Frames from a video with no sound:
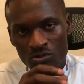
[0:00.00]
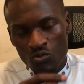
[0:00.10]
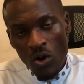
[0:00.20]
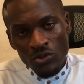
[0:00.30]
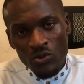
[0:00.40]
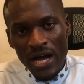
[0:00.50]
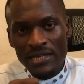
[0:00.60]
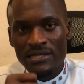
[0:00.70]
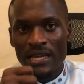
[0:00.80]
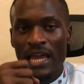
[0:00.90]
Walk to
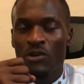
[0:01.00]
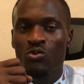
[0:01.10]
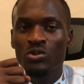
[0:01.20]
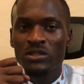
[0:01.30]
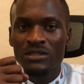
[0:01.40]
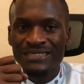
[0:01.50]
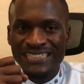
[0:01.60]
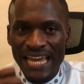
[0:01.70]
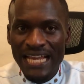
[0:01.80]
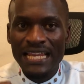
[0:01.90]
us and we'll
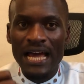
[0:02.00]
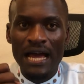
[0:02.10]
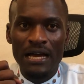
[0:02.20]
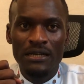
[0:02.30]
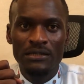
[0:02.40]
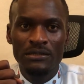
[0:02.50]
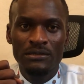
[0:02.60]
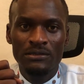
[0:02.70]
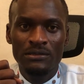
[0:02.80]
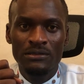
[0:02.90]
tailor
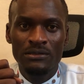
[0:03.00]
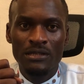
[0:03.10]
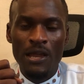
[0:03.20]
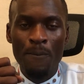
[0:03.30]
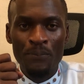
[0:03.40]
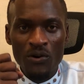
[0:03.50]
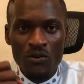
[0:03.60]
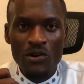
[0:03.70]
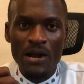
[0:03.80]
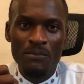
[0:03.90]
a
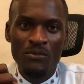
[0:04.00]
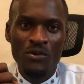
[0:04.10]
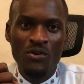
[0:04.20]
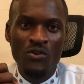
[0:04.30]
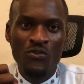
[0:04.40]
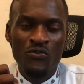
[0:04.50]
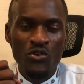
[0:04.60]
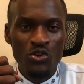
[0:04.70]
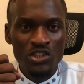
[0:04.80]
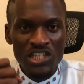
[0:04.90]
program
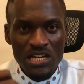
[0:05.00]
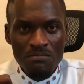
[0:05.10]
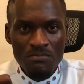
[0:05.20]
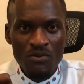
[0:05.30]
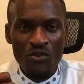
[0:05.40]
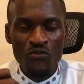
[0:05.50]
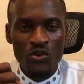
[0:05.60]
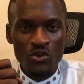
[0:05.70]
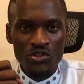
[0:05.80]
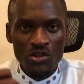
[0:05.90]
for your team,
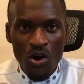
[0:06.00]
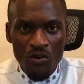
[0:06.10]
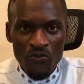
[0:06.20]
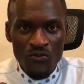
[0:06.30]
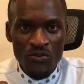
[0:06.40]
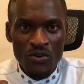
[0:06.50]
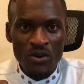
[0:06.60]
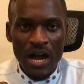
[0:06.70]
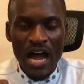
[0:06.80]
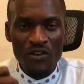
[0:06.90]
for yourself,
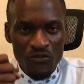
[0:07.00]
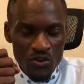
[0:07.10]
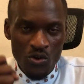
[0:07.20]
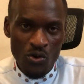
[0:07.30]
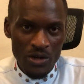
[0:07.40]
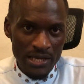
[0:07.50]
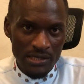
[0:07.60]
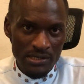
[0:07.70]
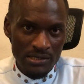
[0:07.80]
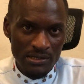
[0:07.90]
and for your
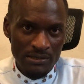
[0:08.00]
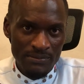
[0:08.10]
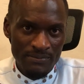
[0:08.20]
colleagues.